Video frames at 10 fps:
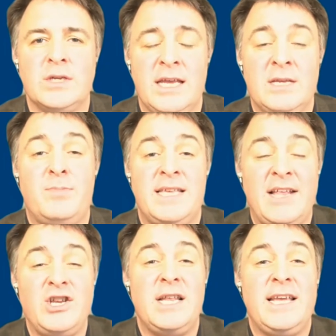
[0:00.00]

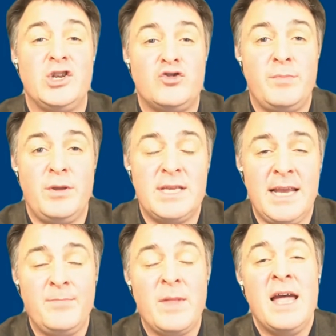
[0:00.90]
potentially
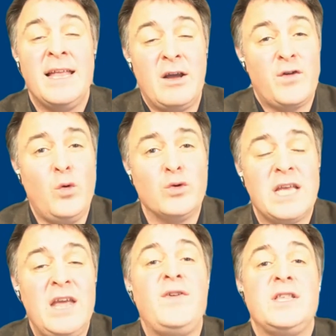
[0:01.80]
contributing. Now, of course,
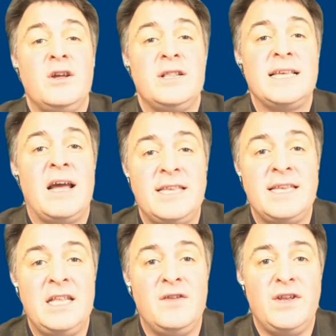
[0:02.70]
if it turns out it's
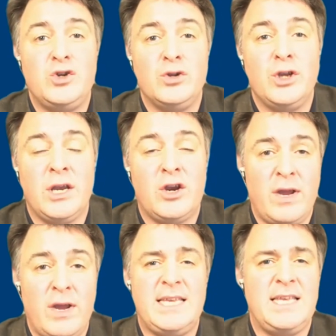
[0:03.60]
an individual doing
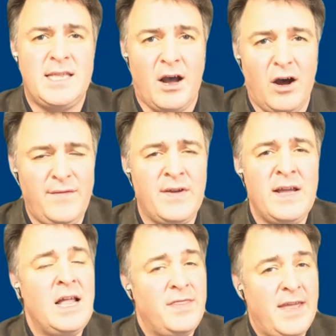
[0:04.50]
crazy stuff,
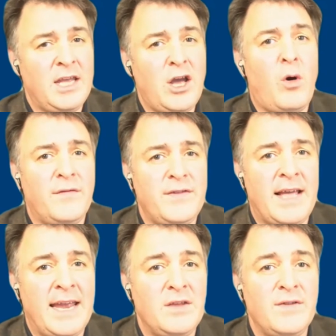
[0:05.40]
then go after
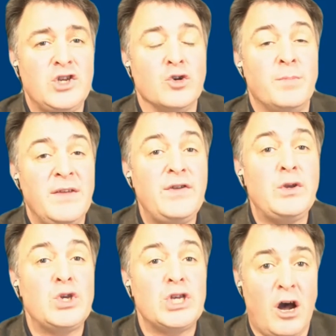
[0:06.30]
that individual. But if
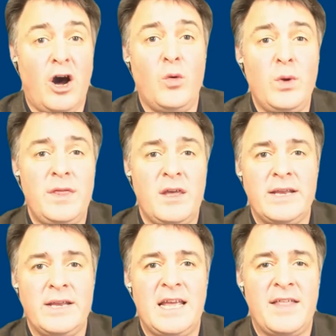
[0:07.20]
you start with the
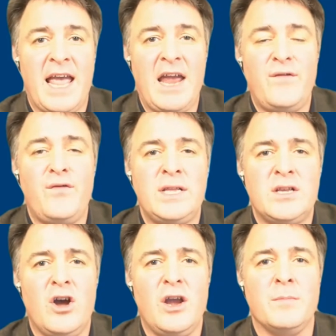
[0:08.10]
idea that every
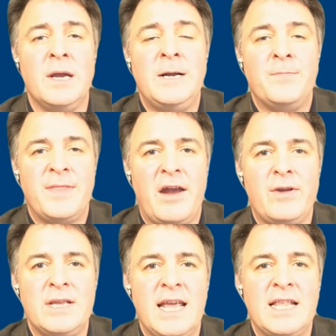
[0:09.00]
time
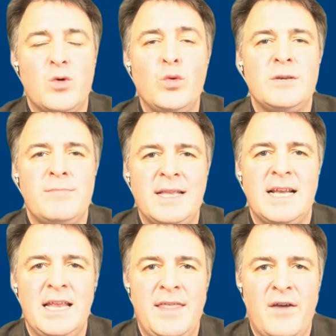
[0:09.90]
it's
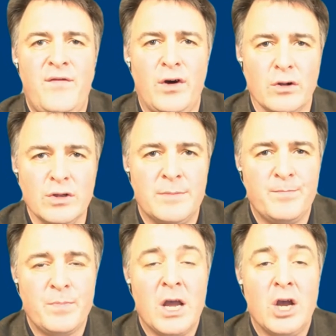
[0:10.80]
automatically their fault,
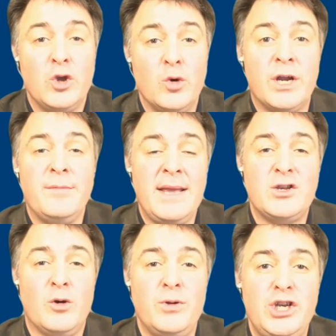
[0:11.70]
you're going to
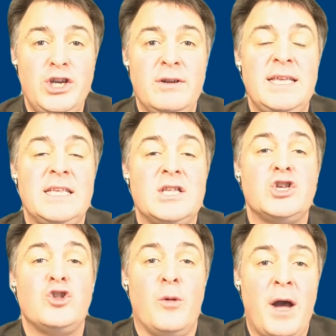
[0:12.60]
miss opportunities to
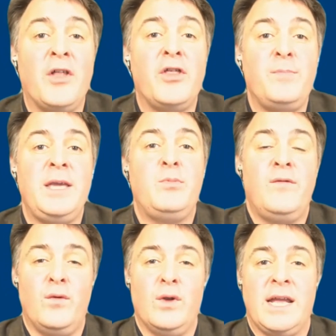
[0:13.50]
stop other people
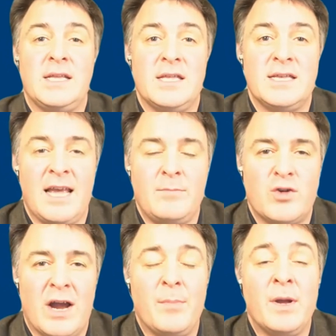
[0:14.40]
falling into the same
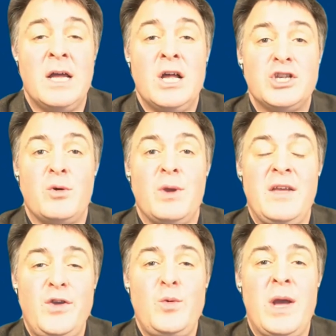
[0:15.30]
trap. So
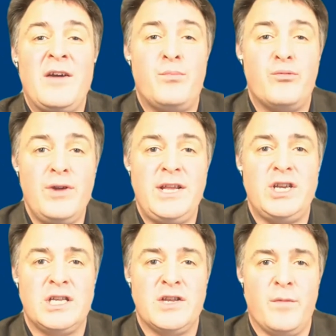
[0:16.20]
if you have
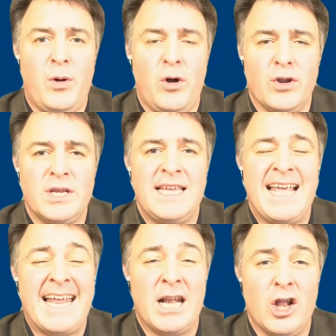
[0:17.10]
breaches of a
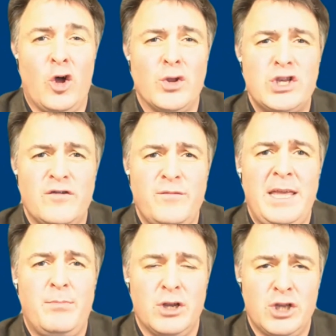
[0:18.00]
policy and lots of
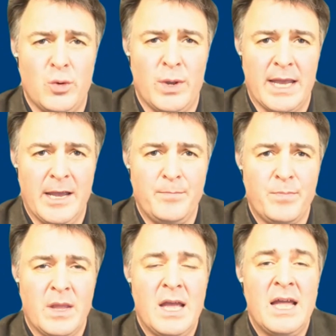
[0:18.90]
people are doing it,
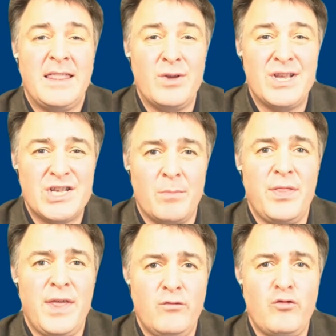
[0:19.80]
there is
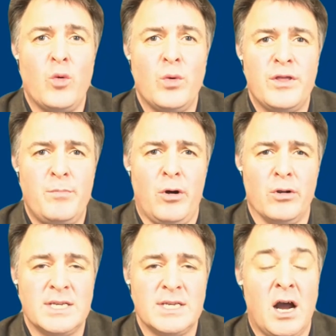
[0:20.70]
something wrong with the
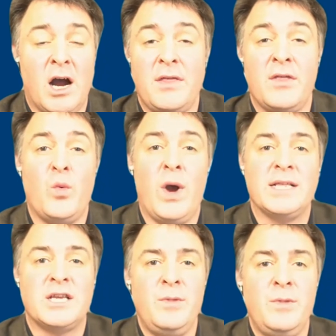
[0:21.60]
policy, either the way
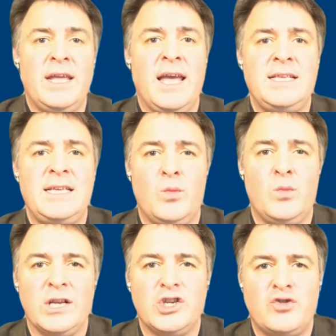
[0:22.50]
it's communicated, the
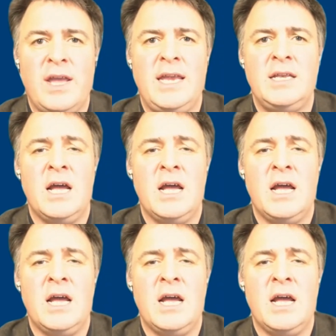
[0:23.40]
way it's trained,